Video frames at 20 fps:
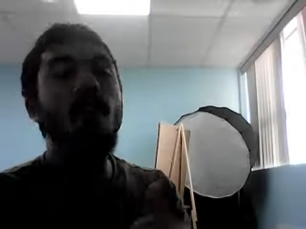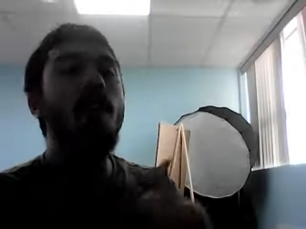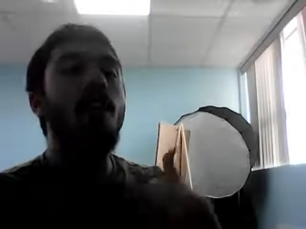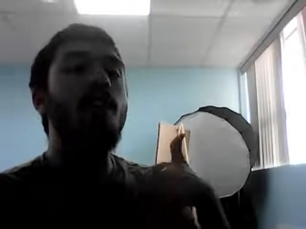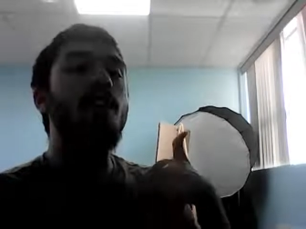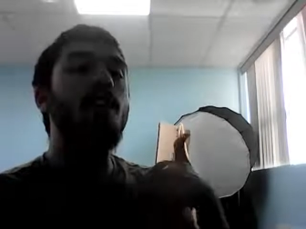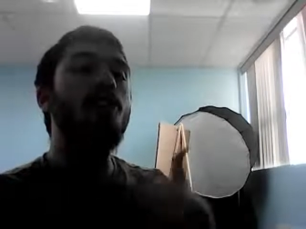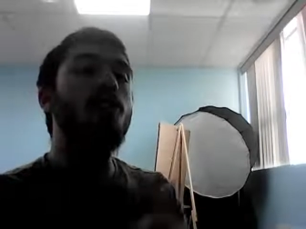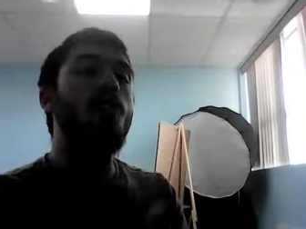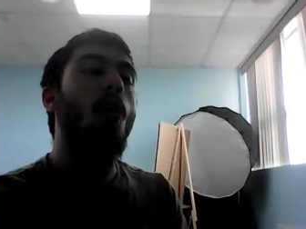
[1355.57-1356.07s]

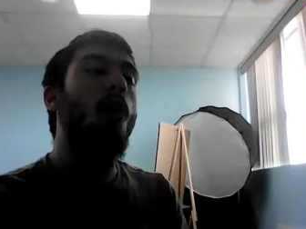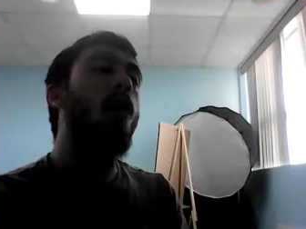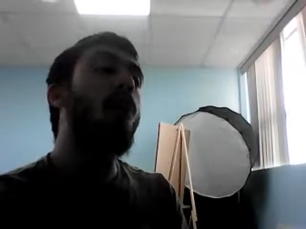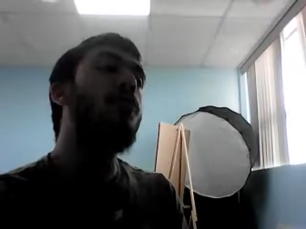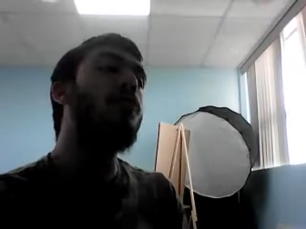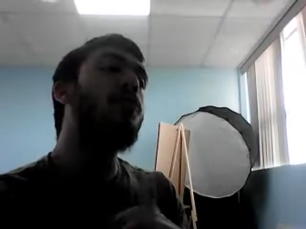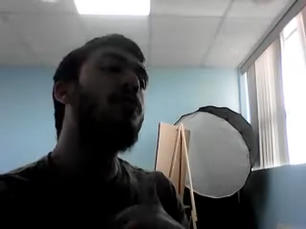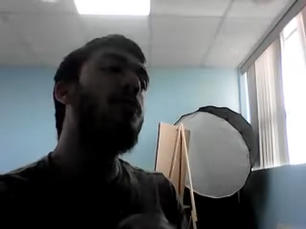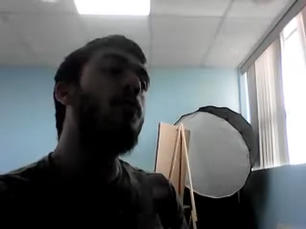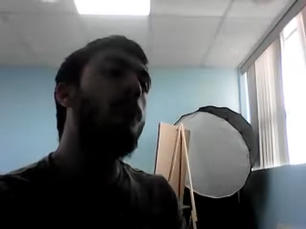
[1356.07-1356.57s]
he is
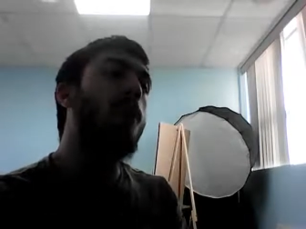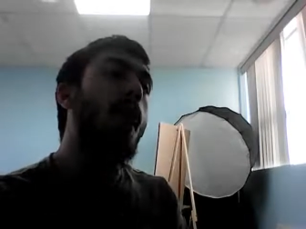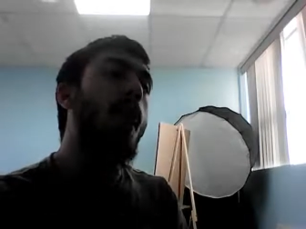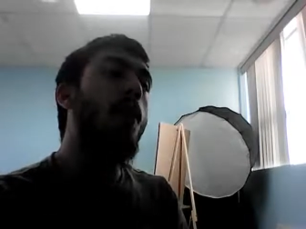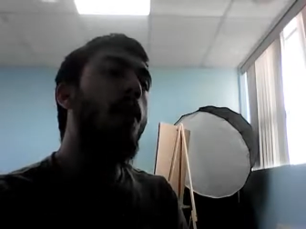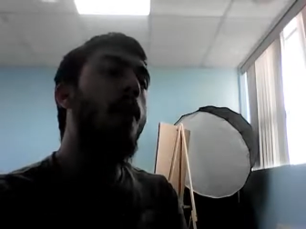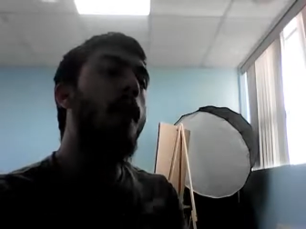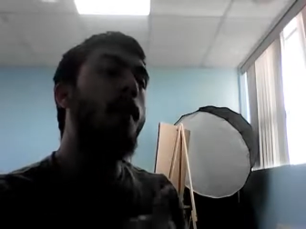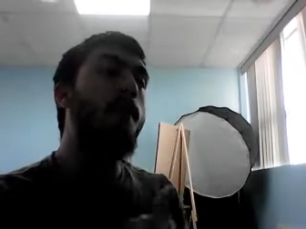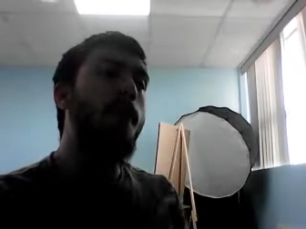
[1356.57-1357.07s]
also
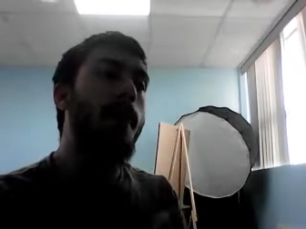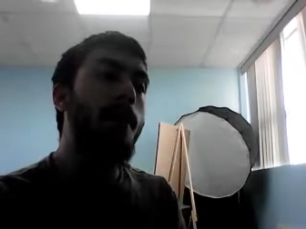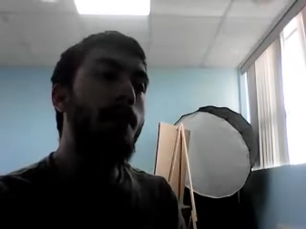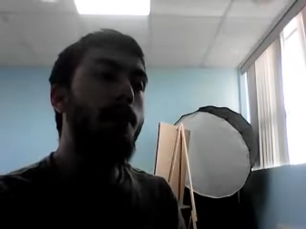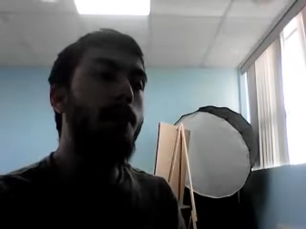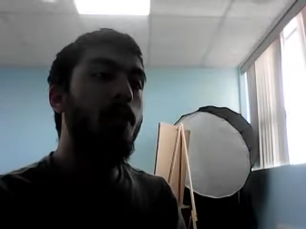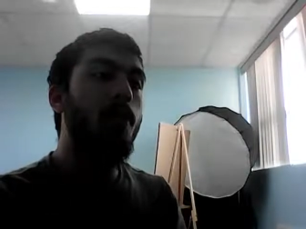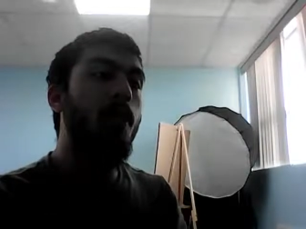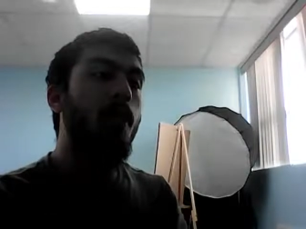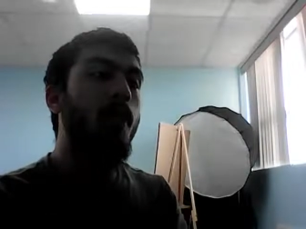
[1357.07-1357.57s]
now a
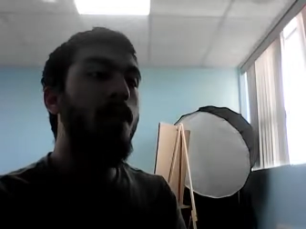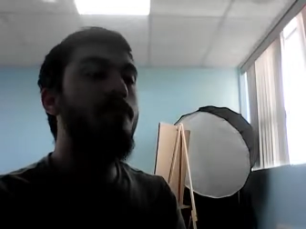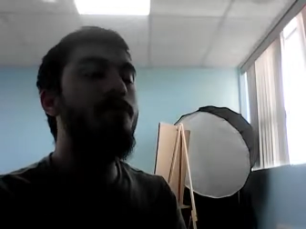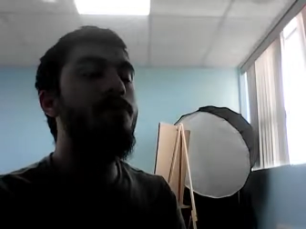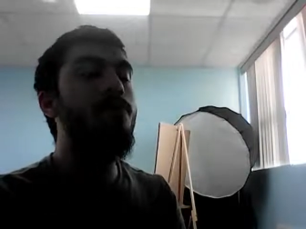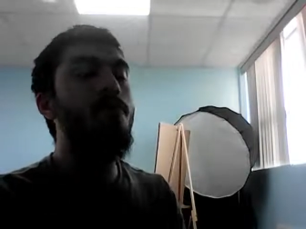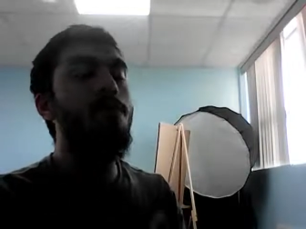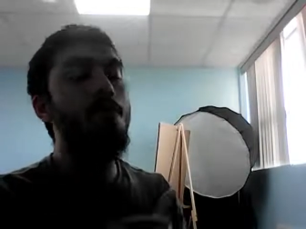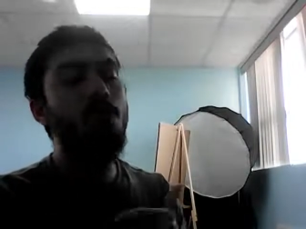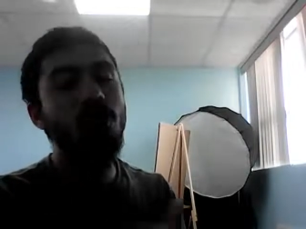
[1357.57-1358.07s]
member
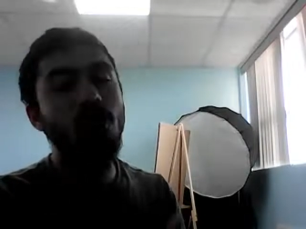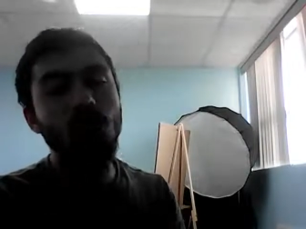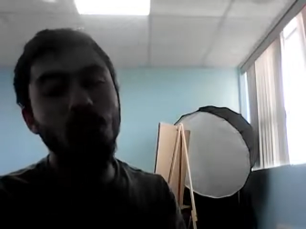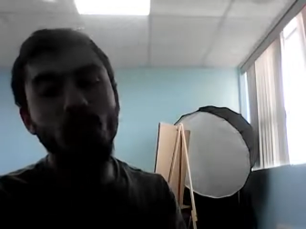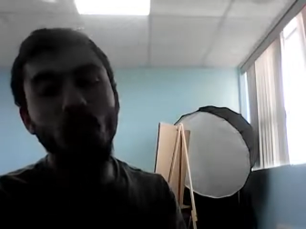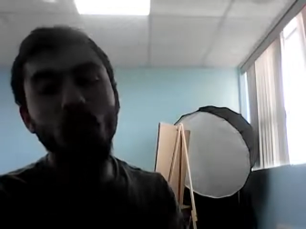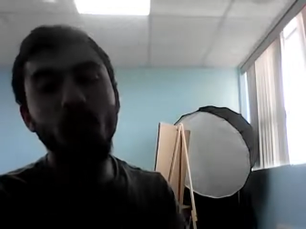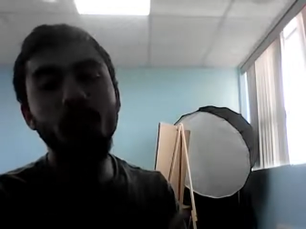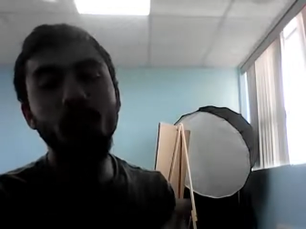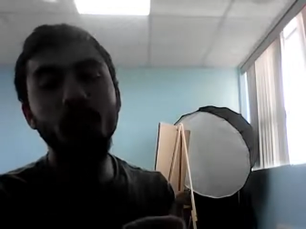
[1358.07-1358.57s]
of the most
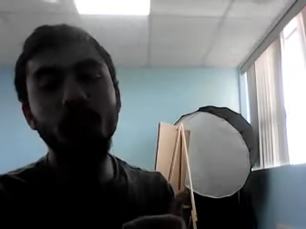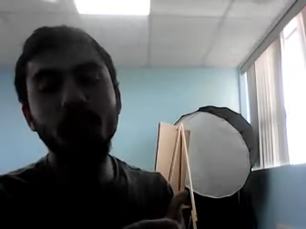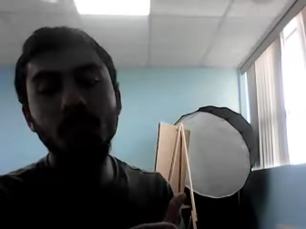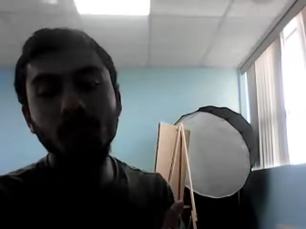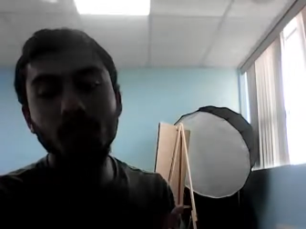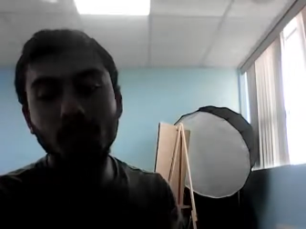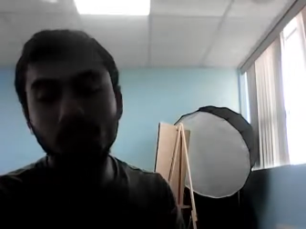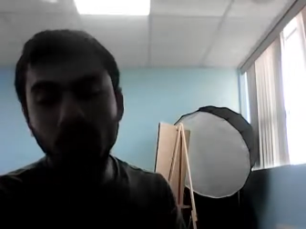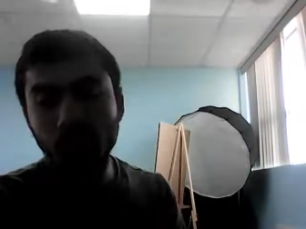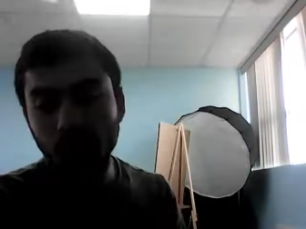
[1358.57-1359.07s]

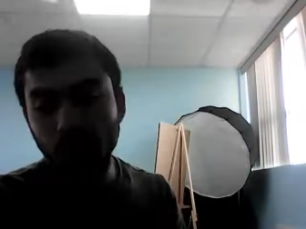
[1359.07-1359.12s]
noble